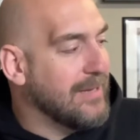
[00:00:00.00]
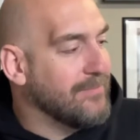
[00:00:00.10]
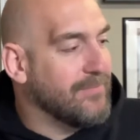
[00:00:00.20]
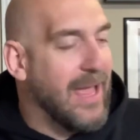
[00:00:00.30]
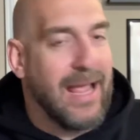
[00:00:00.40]

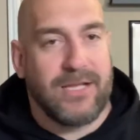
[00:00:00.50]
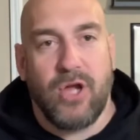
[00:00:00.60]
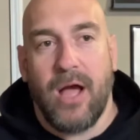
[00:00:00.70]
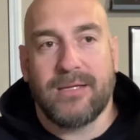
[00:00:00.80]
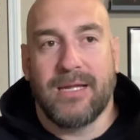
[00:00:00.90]
I got
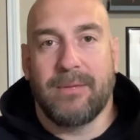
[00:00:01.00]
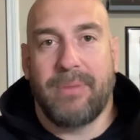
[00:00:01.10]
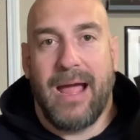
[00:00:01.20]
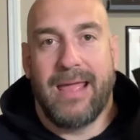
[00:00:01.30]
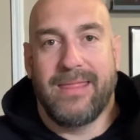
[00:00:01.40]
talked into
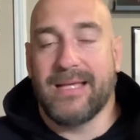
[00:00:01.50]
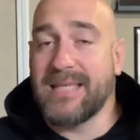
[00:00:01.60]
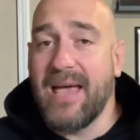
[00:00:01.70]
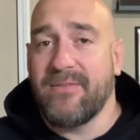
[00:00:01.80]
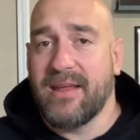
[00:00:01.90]
buying this.
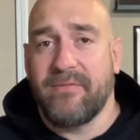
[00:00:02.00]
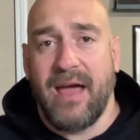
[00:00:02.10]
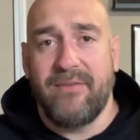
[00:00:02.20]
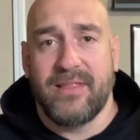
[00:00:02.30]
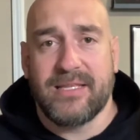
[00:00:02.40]
I
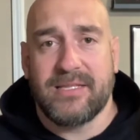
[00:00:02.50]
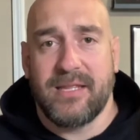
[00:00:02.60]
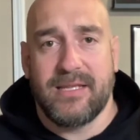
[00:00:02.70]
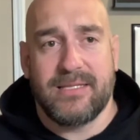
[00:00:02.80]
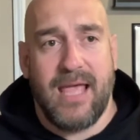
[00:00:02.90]
haven't listened to
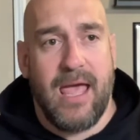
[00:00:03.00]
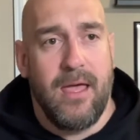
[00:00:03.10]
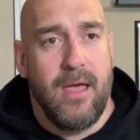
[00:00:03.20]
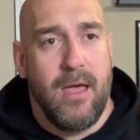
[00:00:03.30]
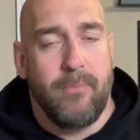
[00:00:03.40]
this yet,
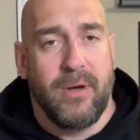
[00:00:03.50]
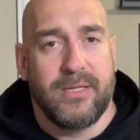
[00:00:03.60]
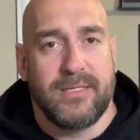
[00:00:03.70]
but,